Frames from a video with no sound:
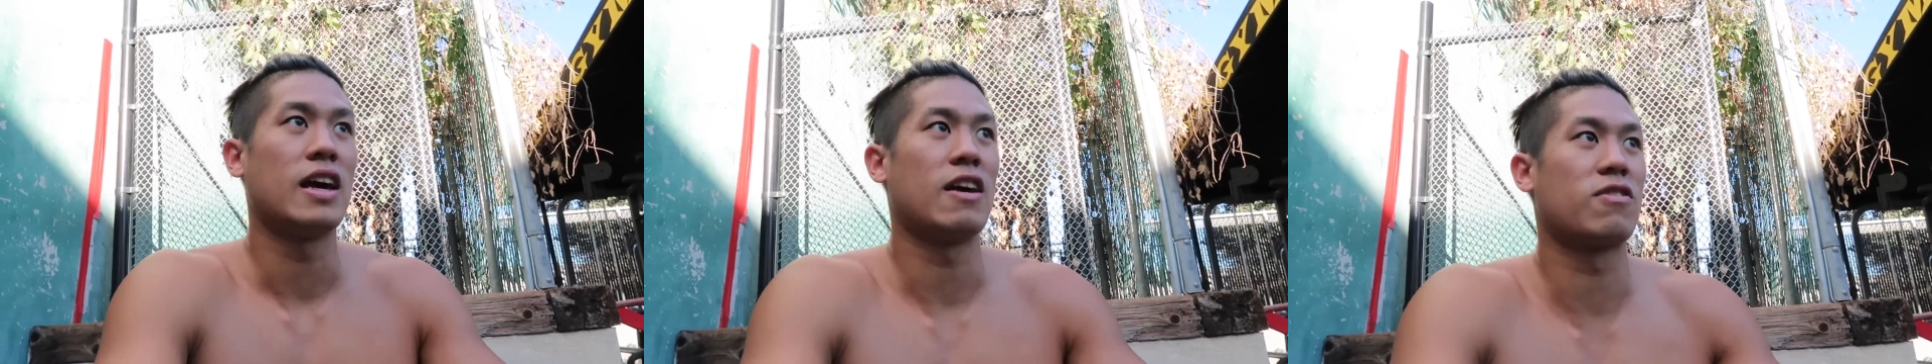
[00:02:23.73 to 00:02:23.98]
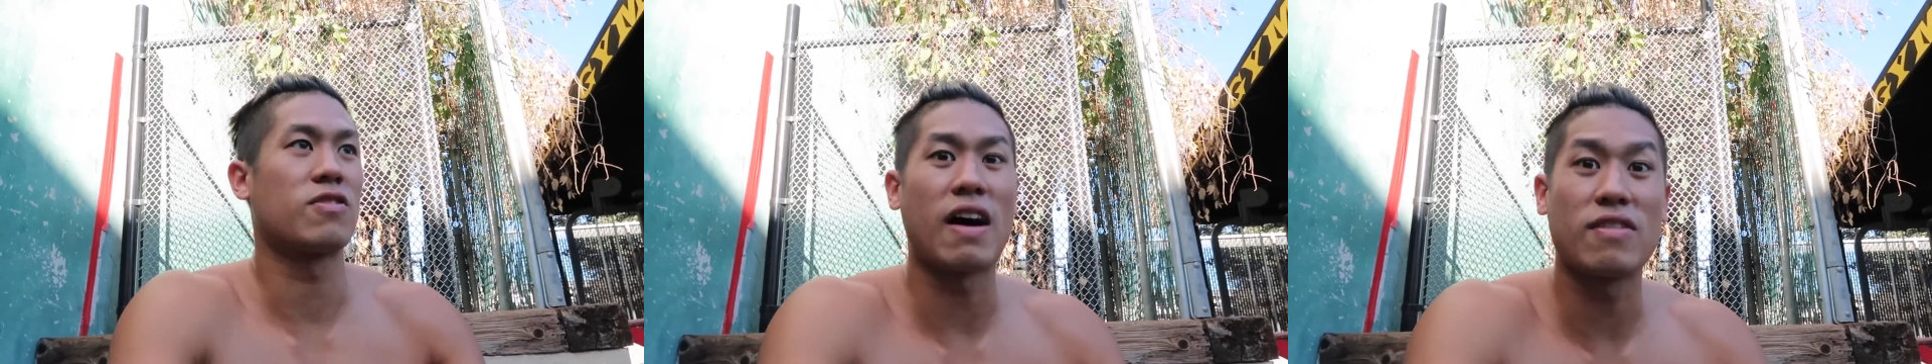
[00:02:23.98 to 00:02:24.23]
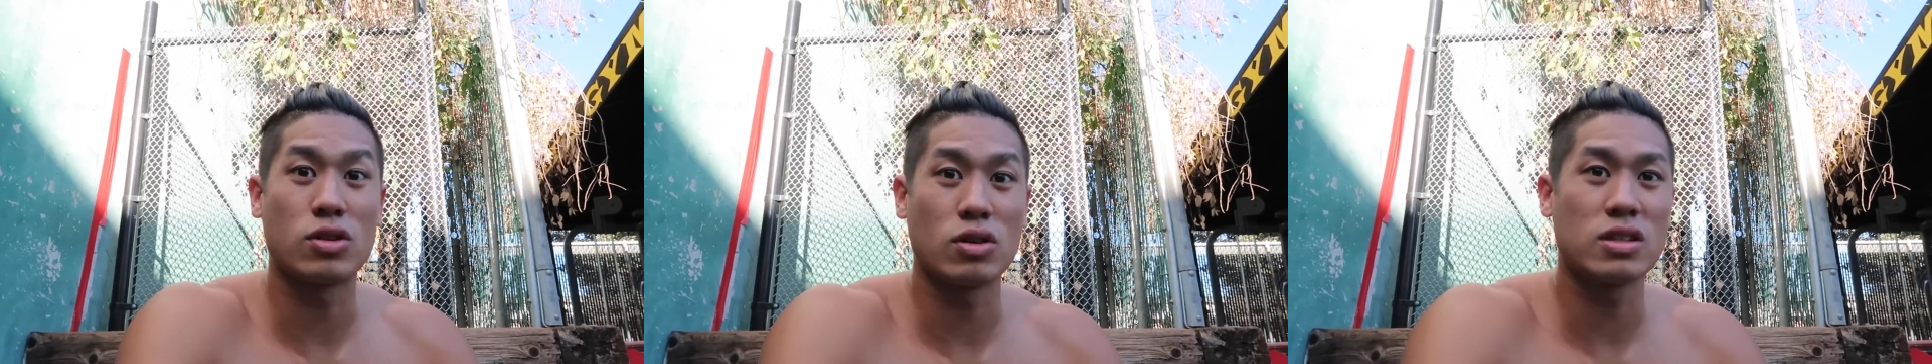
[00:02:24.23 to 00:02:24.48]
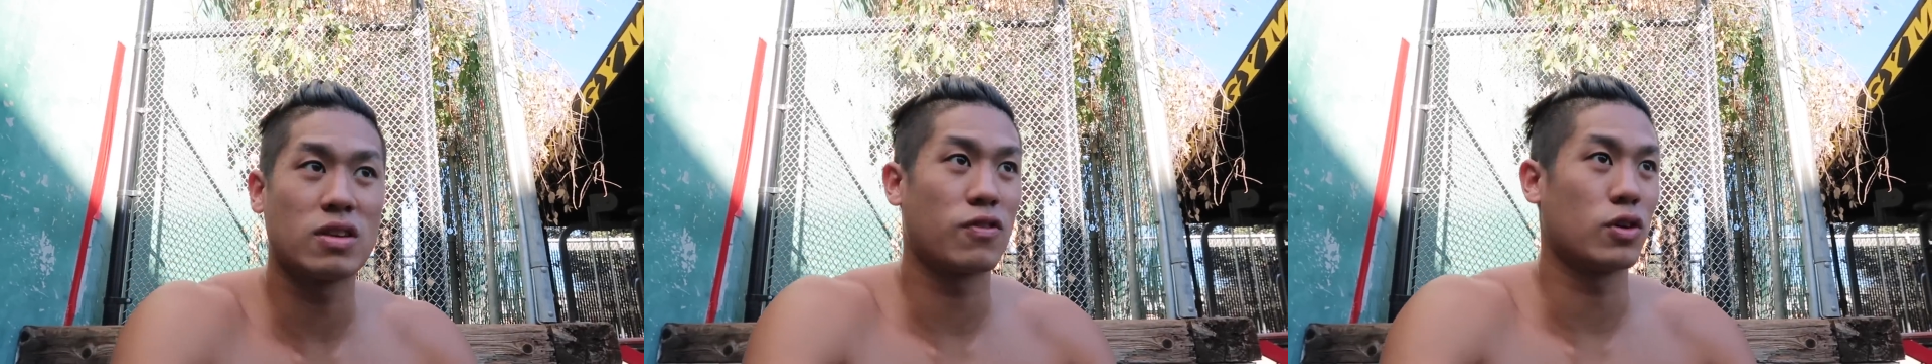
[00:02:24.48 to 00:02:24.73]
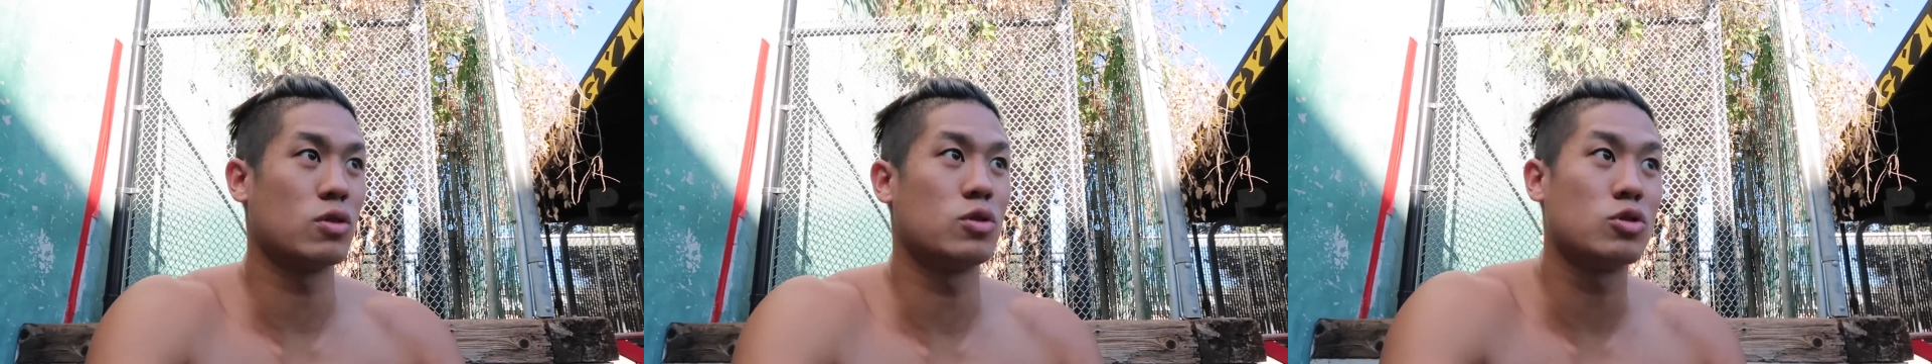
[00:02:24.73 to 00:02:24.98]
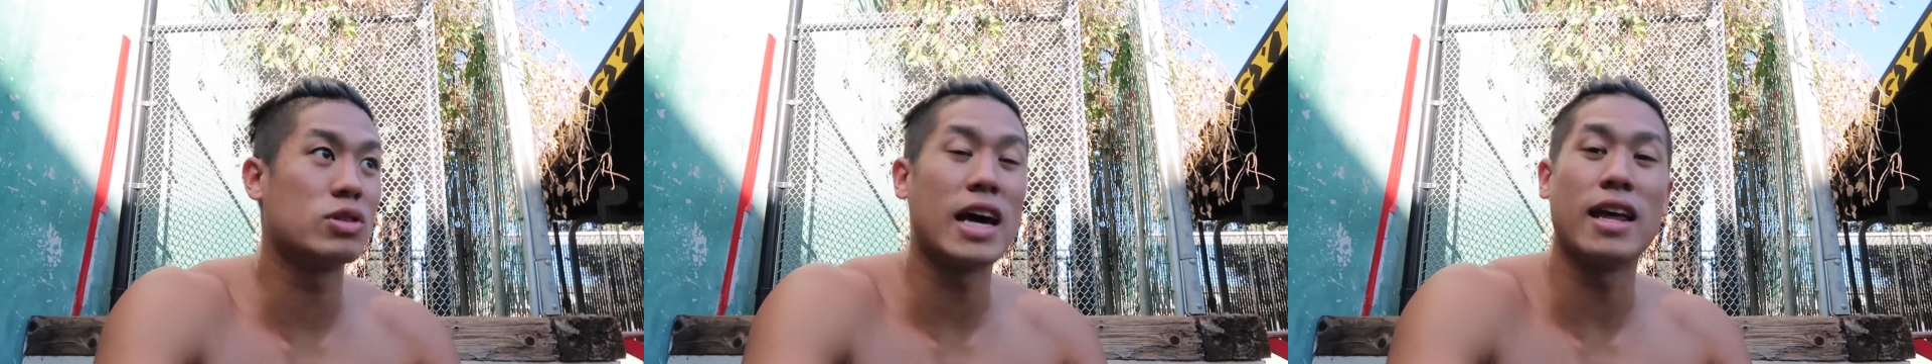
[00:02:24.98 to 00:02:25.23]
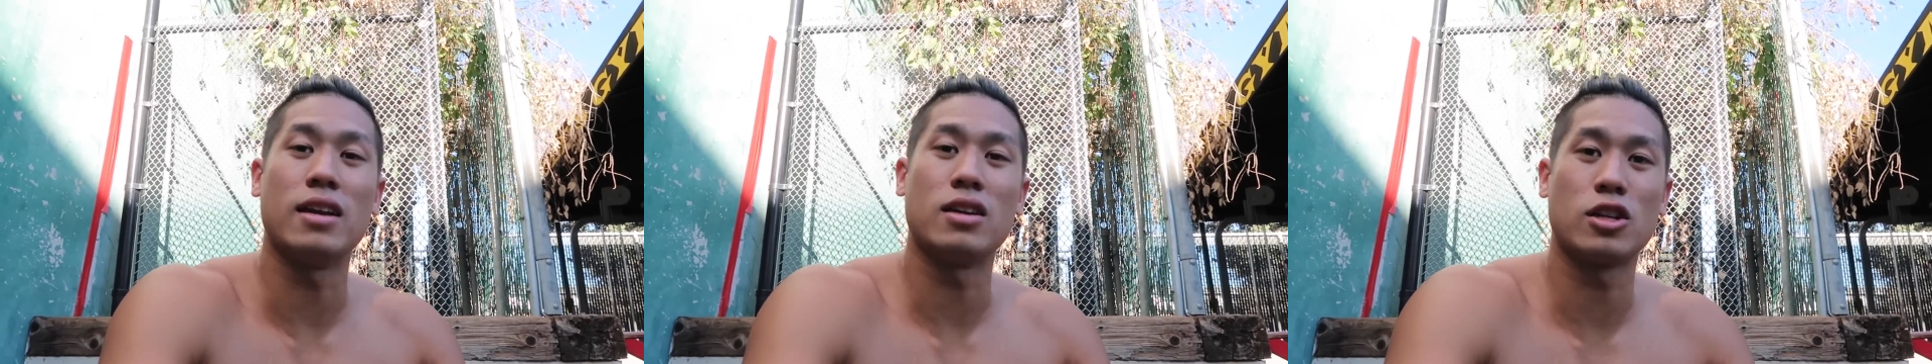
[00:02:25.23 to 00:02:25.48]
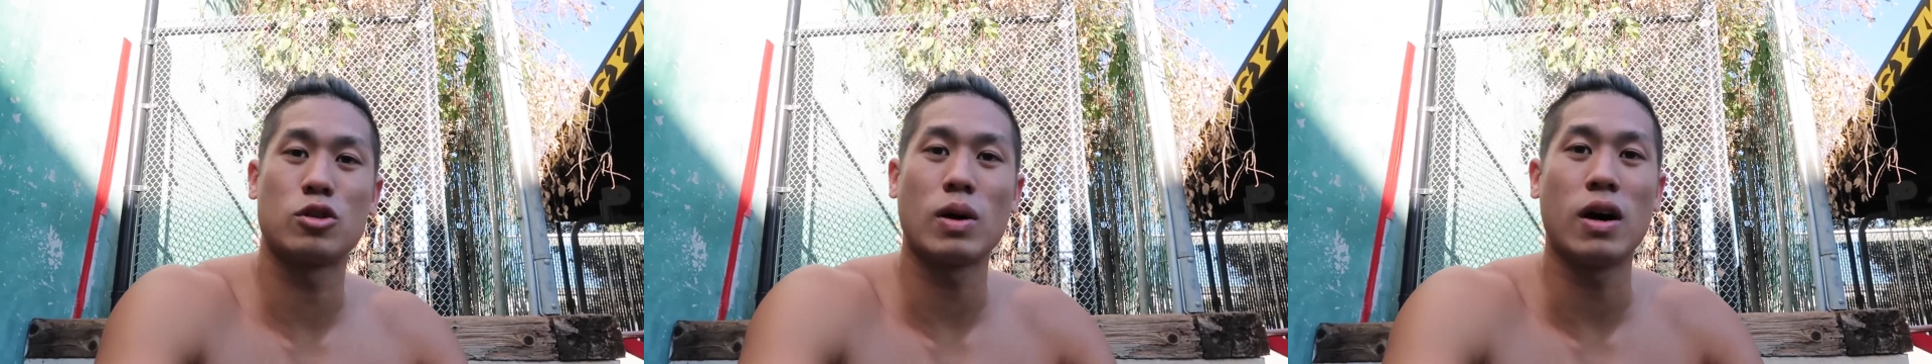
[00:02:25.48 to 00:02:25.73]
If 5's too easy for you, do 10
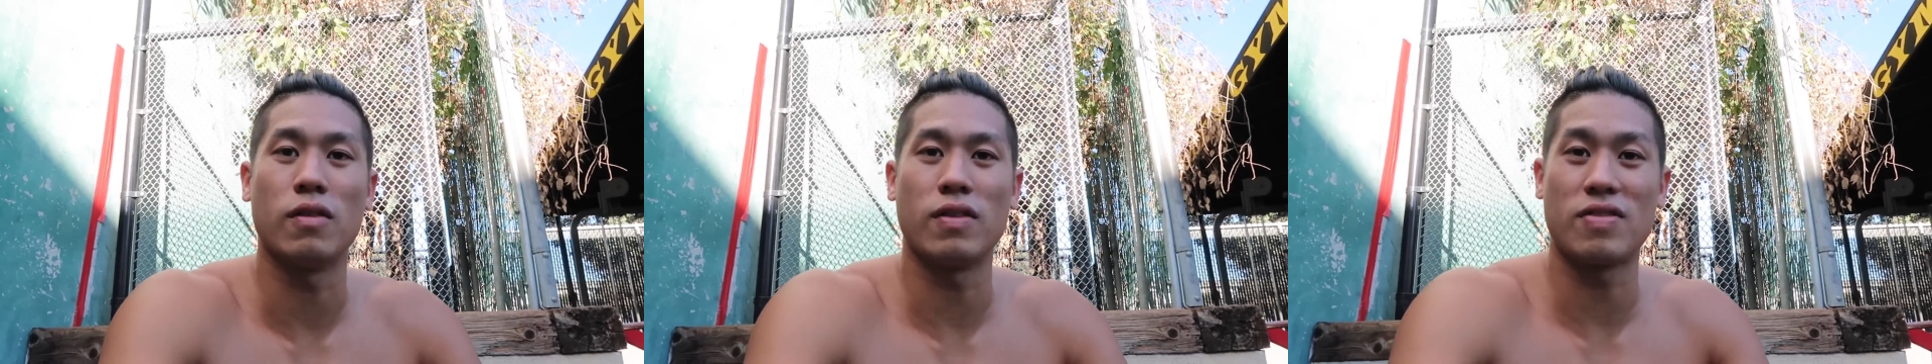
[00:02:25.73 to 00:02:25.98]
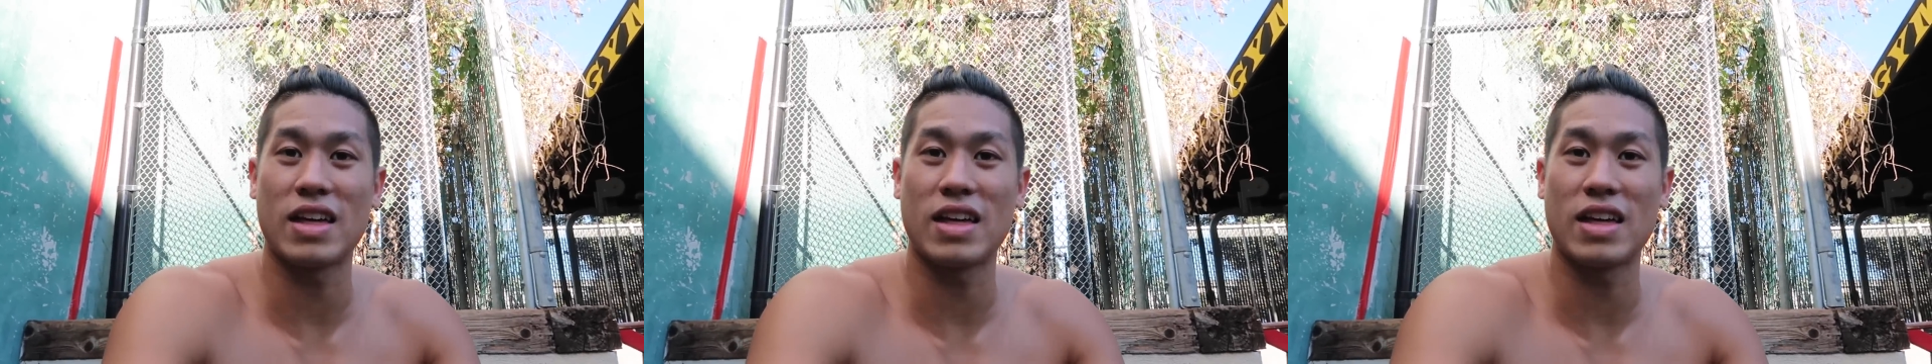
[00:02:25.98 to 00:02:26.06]
to 12.